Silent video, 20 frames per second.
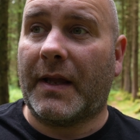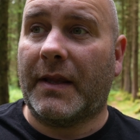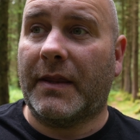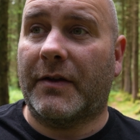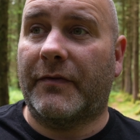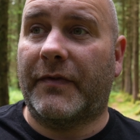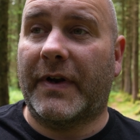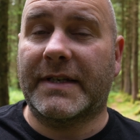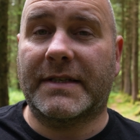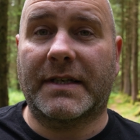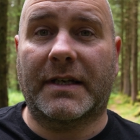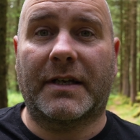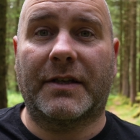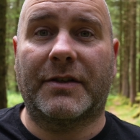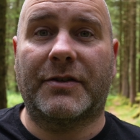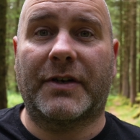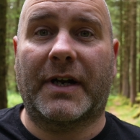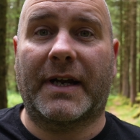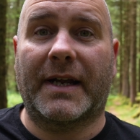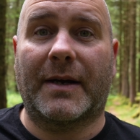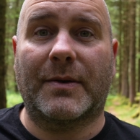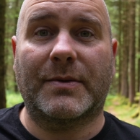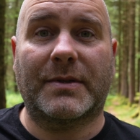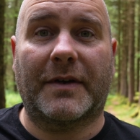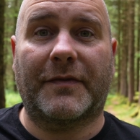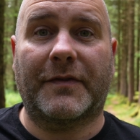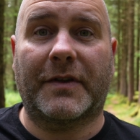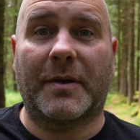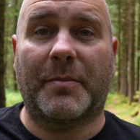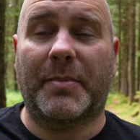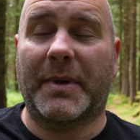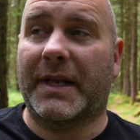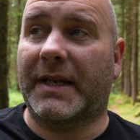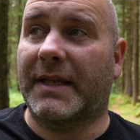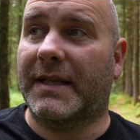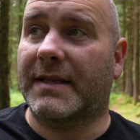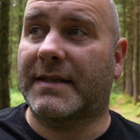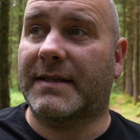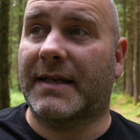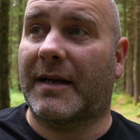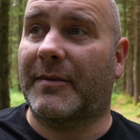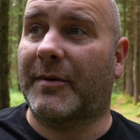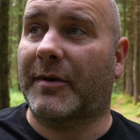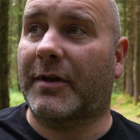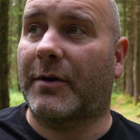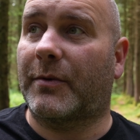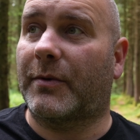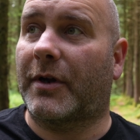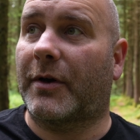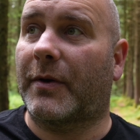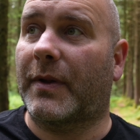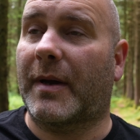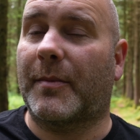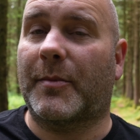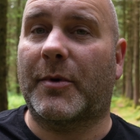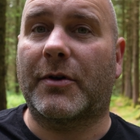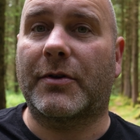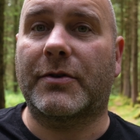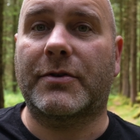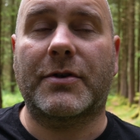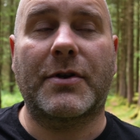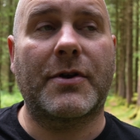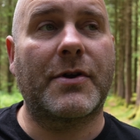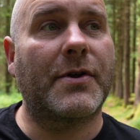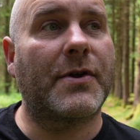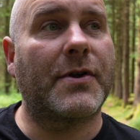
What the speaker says: the resin can dry out after a period of time. I don't know that much.